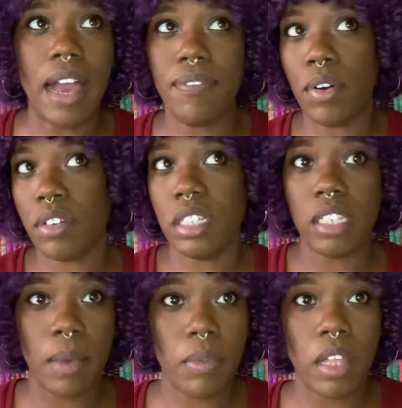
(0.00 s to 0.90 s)
folded the
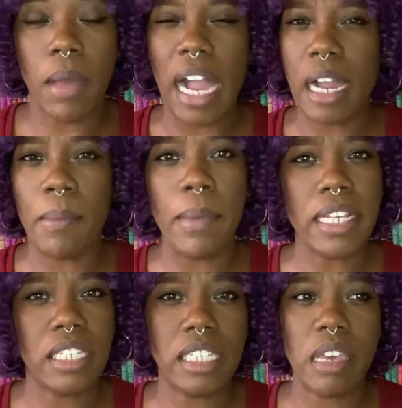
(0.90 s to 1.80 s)
table I come back
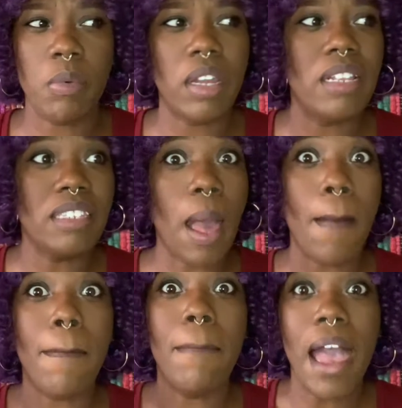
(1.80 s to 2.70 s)
to the table and it's a
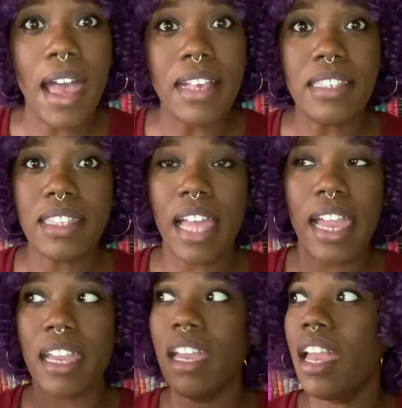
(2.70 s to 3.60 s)
mess. Like,